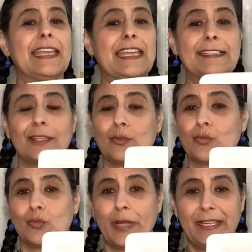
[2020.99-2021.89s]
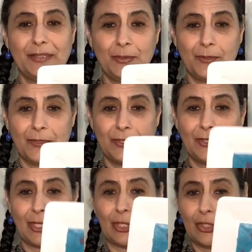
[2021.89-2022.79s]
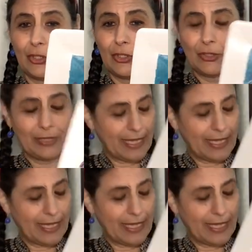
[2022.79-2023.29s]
It's a great tool to learn